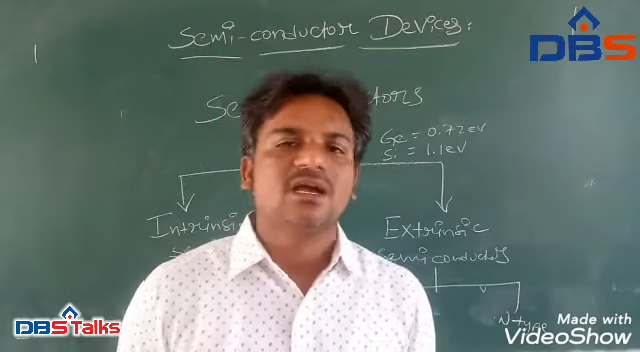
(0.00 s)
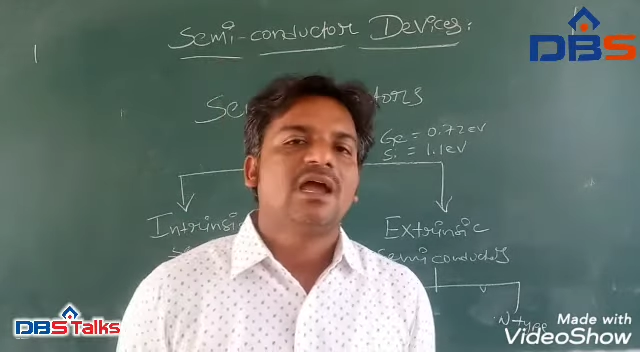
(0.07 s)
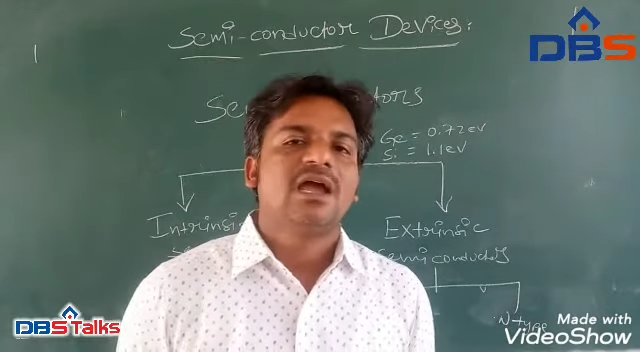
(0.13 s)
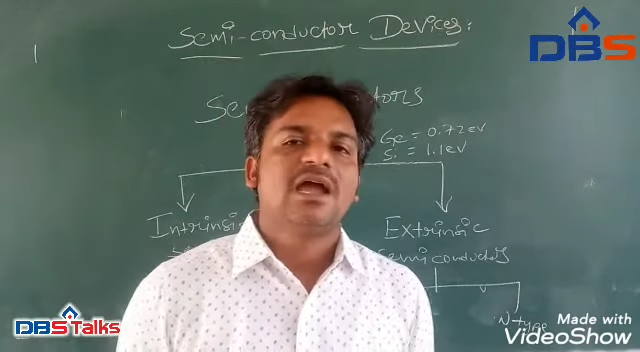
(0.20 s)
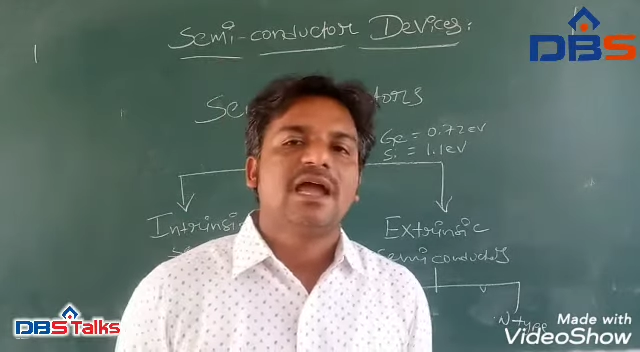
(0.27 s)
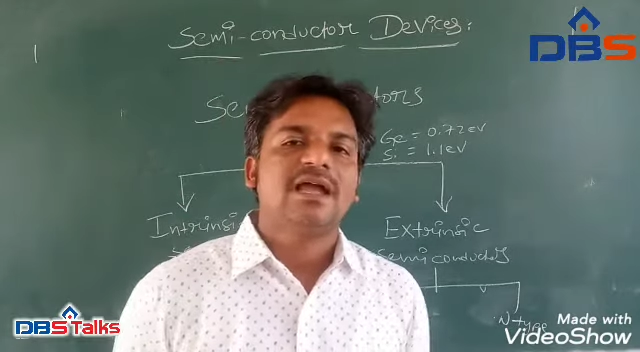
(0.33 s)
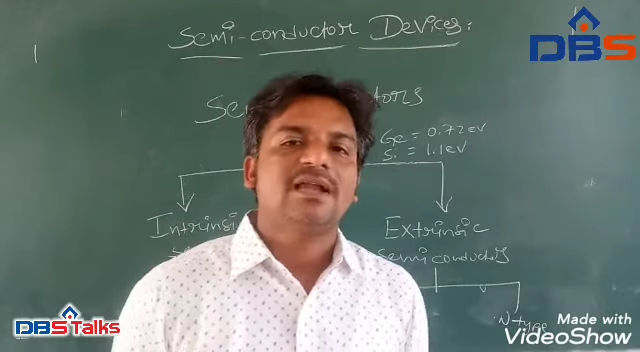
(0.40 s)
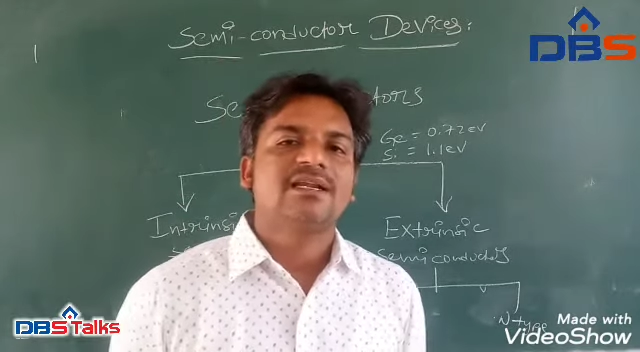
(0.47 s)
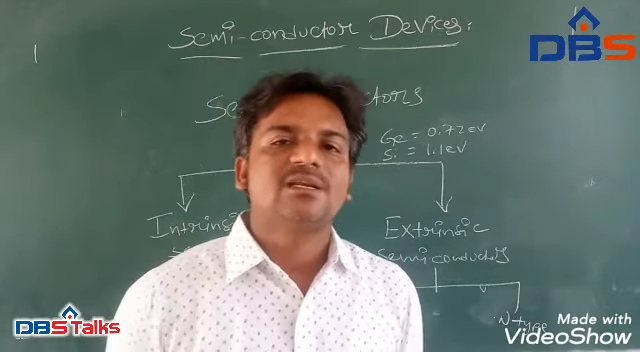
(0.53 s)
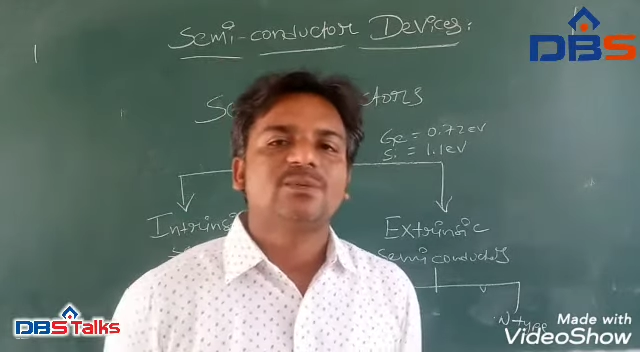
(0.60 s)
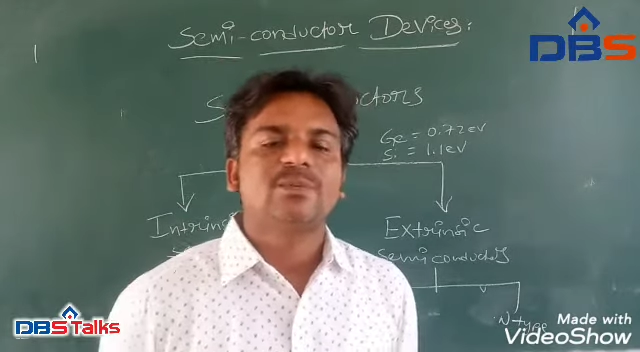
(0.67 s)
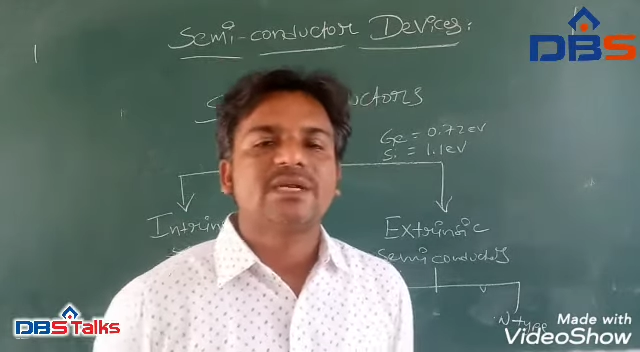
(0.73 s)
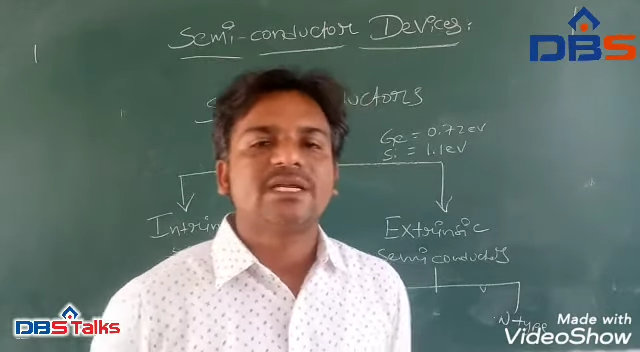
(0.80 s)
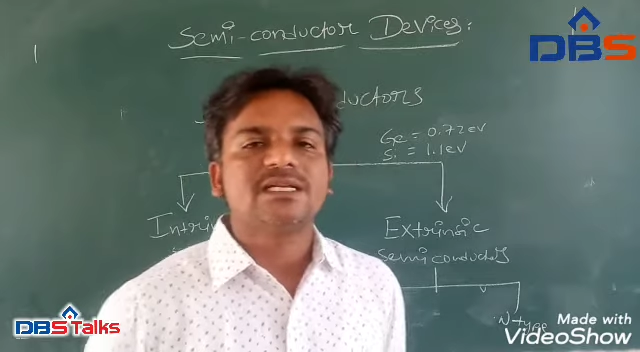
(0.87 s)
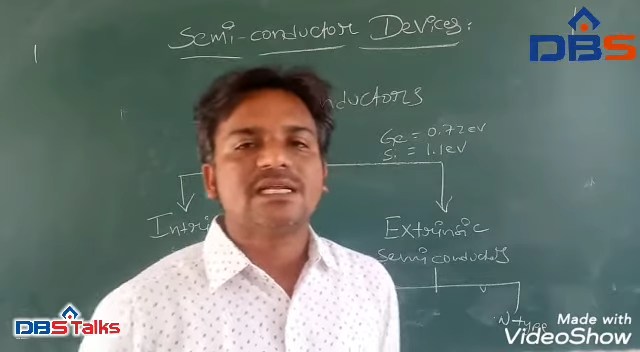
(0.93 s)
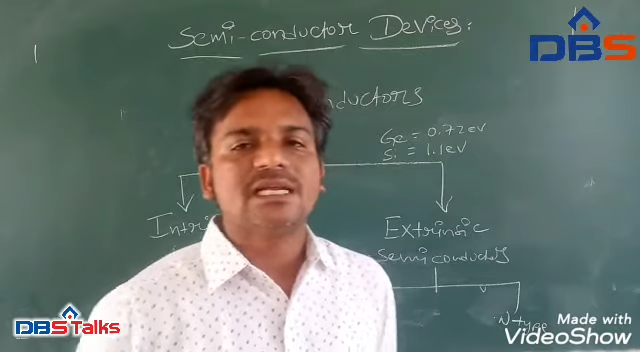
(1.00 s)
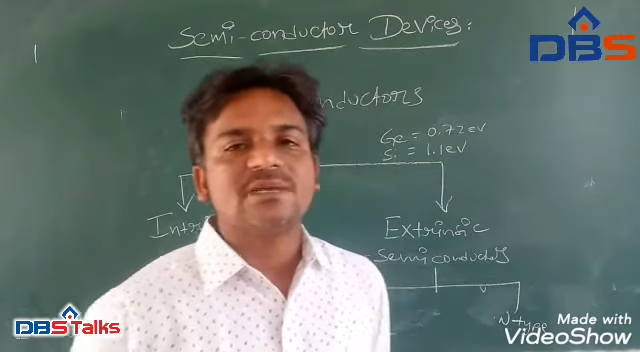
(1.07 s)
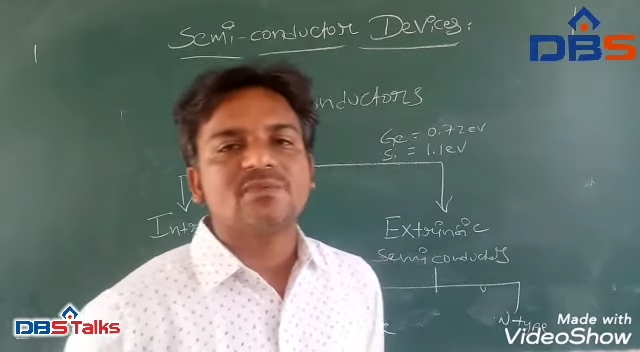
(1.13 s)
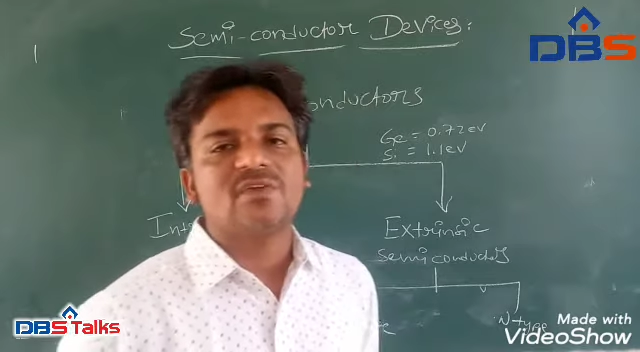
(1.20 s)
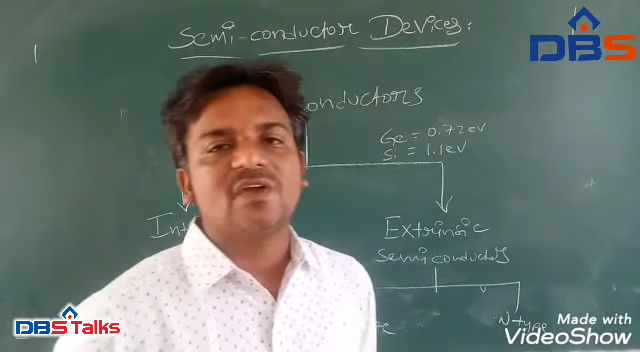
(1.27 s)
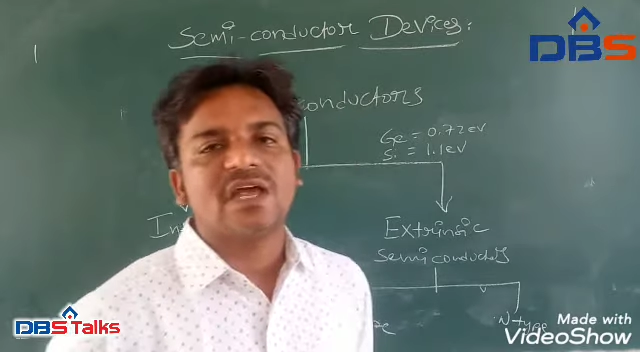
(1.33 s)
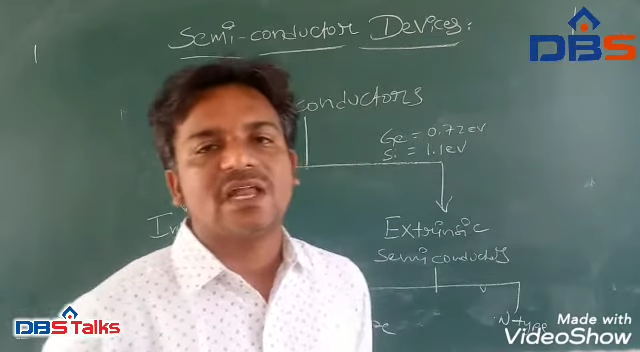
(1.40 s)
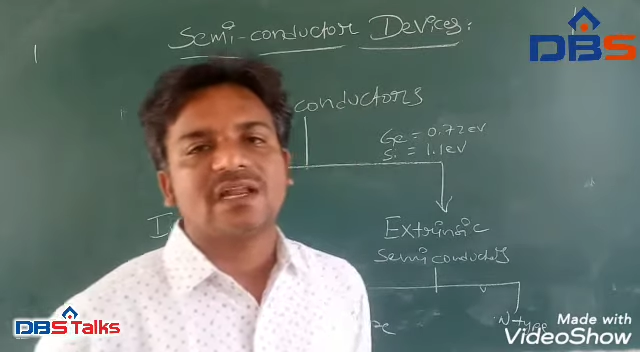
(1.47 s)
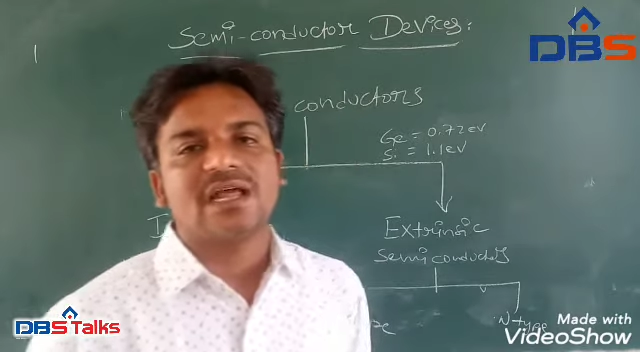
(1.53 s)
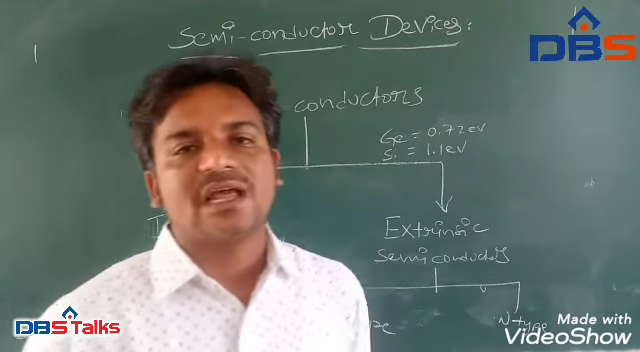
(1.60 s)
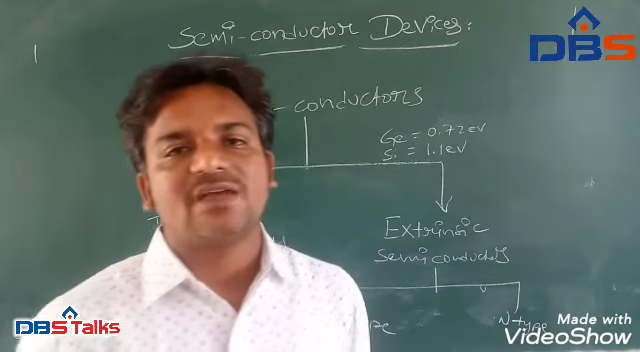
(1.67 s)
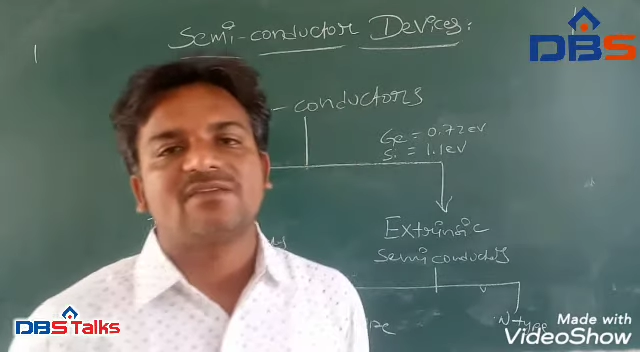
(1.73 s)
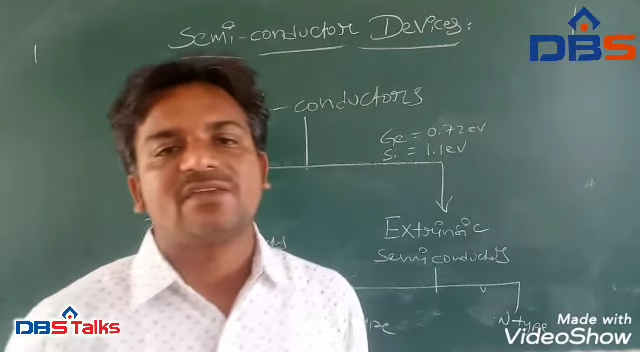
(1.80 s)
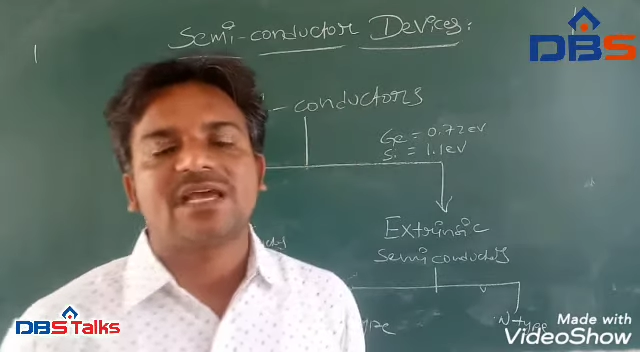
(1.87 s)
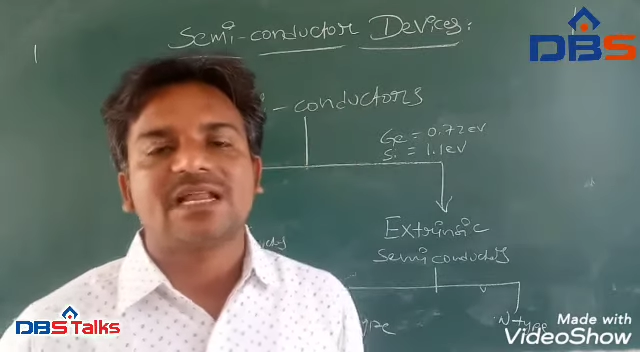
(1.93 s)
and in p-type we
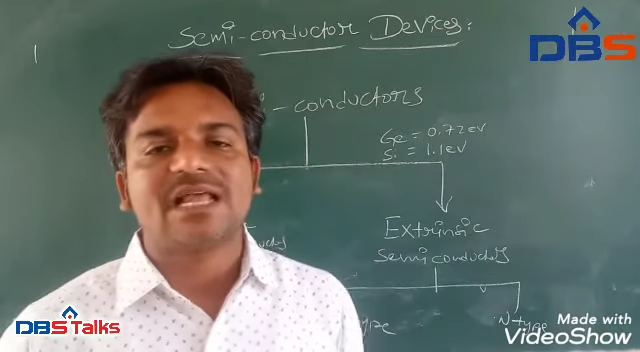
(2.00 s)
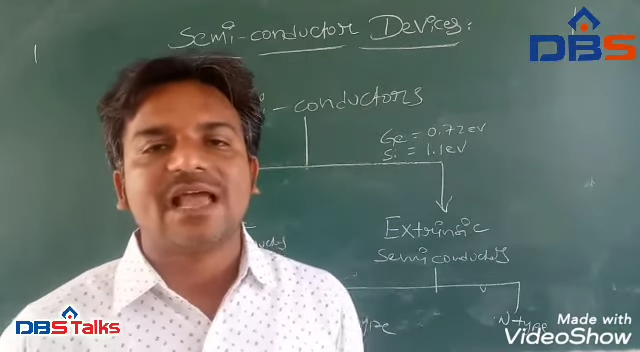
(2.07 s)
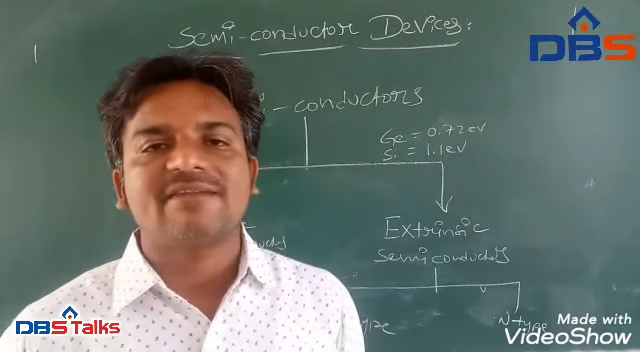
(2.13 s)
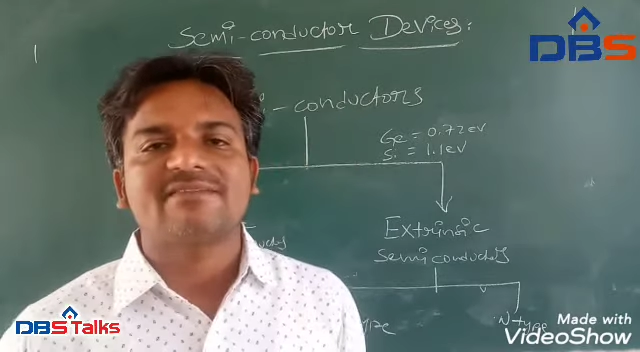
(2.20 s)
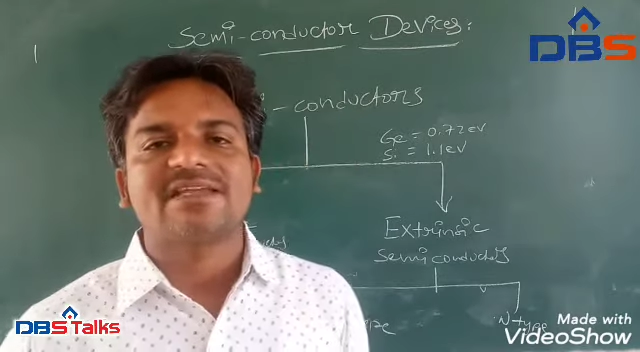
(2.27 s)
are having